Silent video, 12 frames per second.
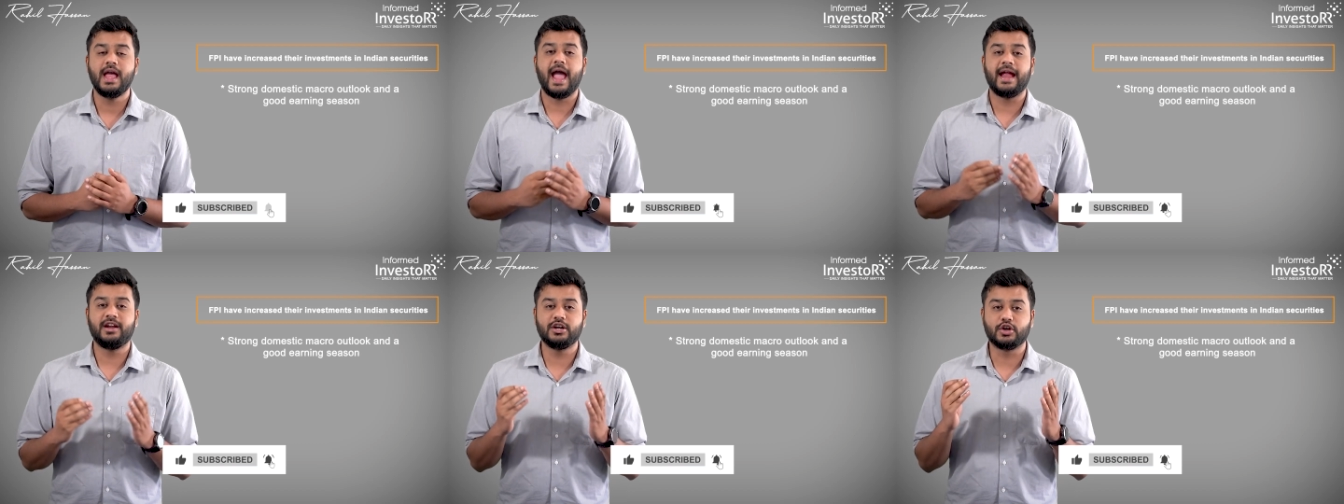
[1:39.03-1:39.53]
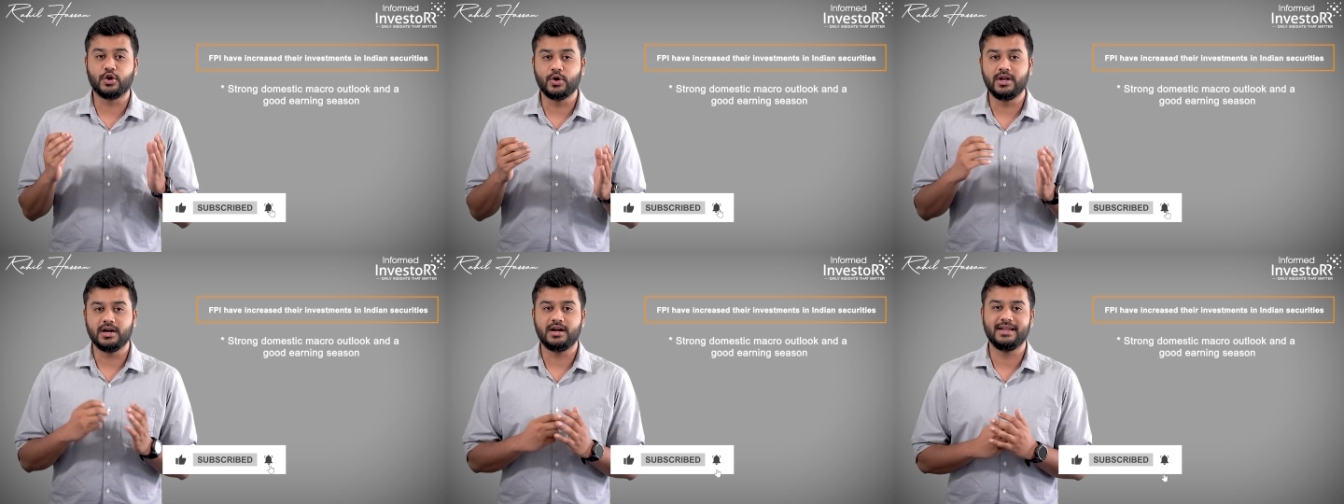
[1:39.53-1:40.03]
and a good
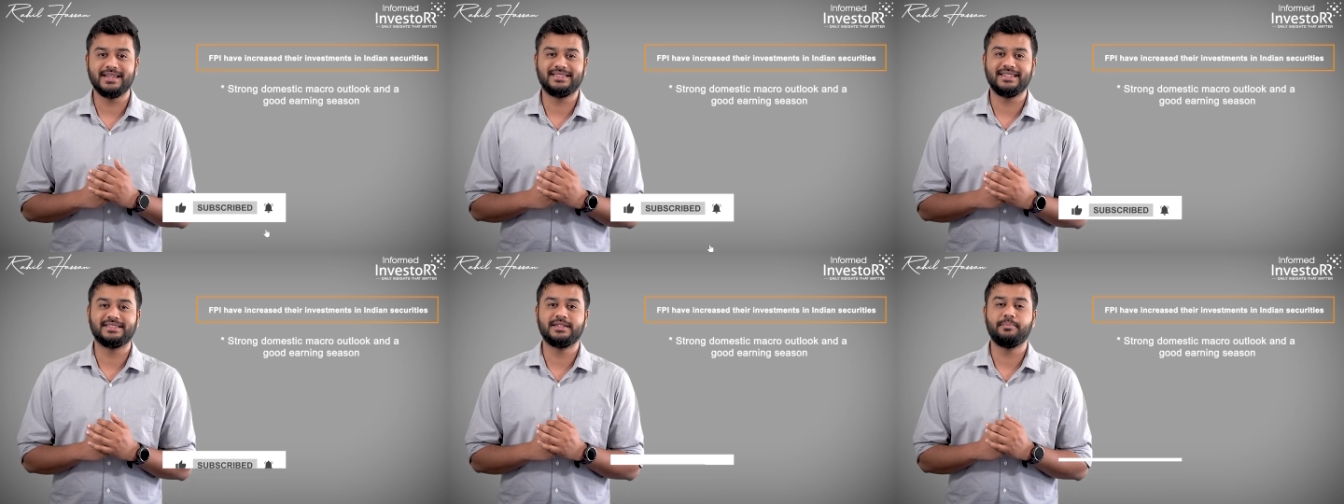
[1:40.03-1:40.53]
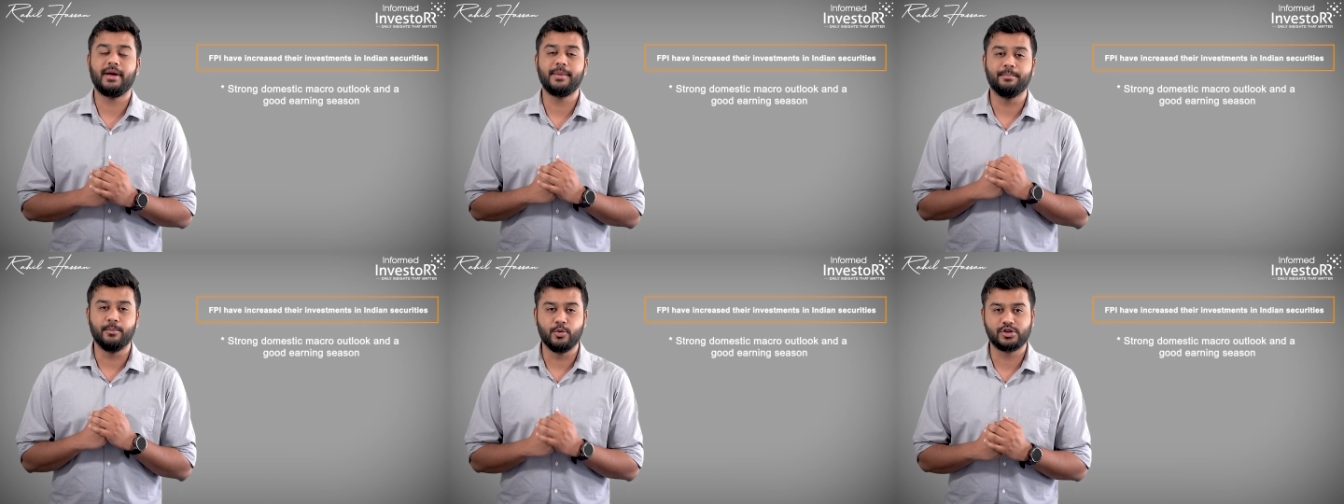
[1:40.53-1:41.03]
earning season by
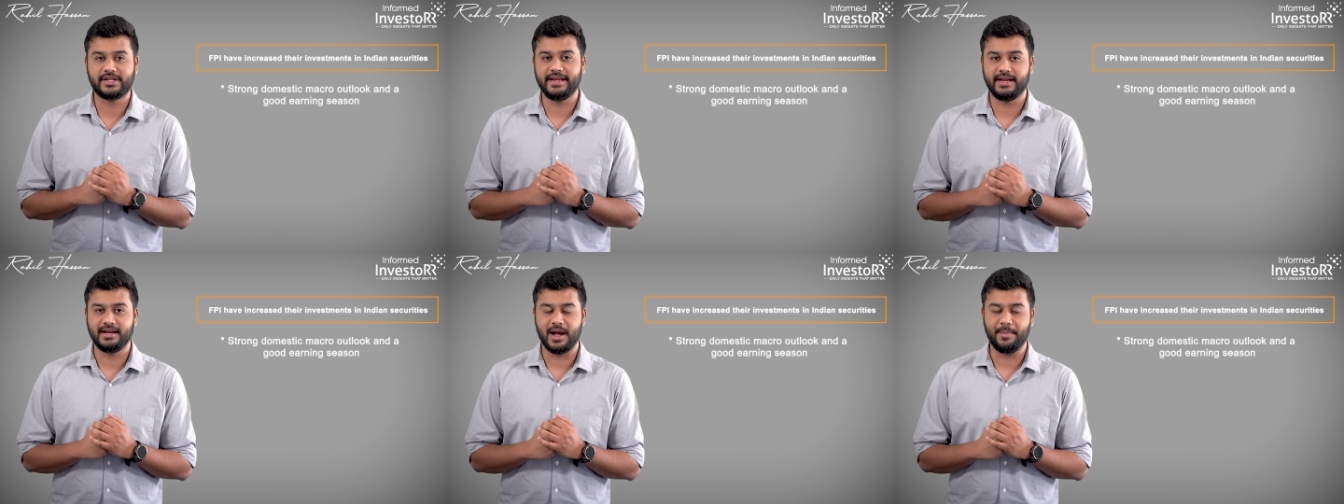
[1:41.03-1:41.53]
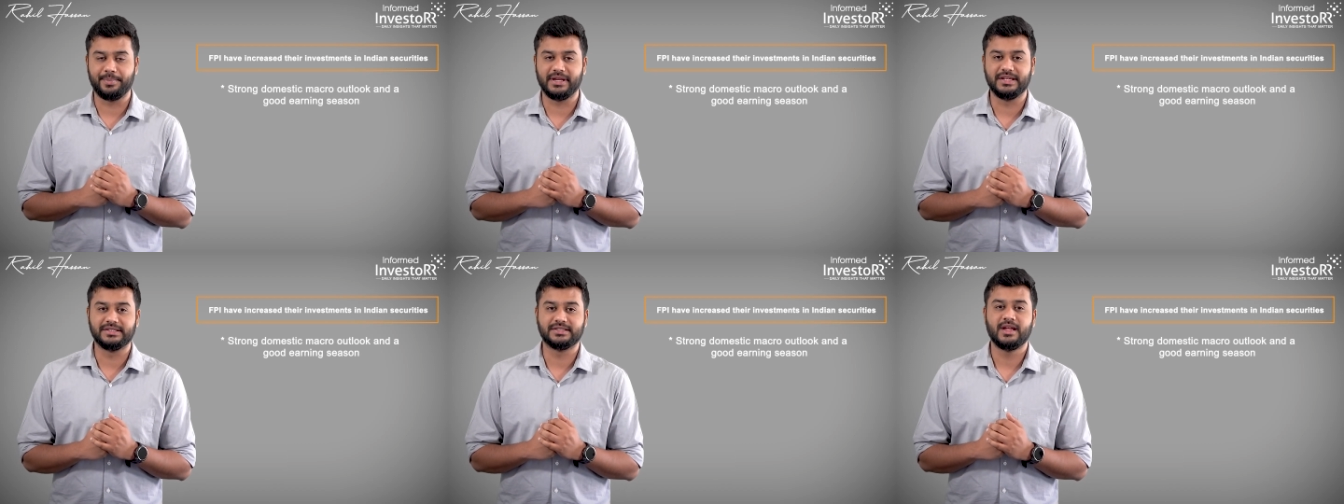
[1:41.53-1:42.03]
most Indian
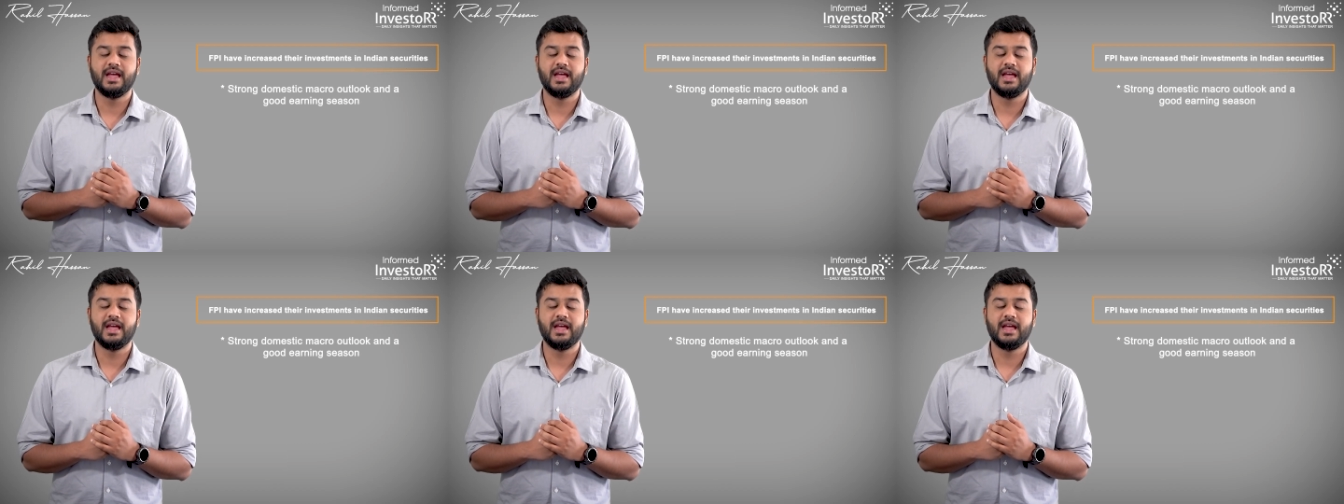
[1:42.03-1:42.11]
companies.